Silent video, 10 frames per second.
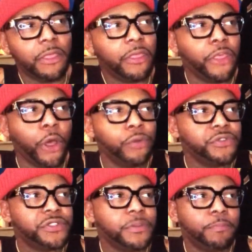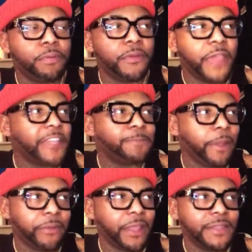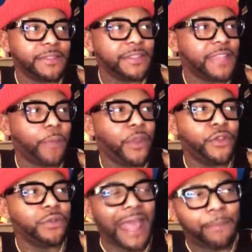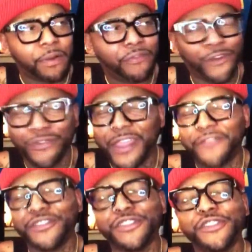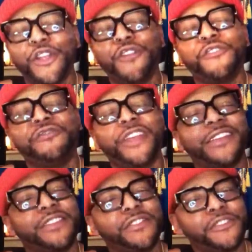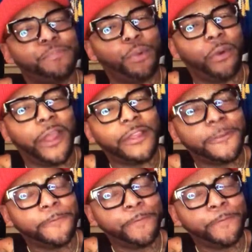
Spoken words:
those experiences that we do not prefer, they've served us to this point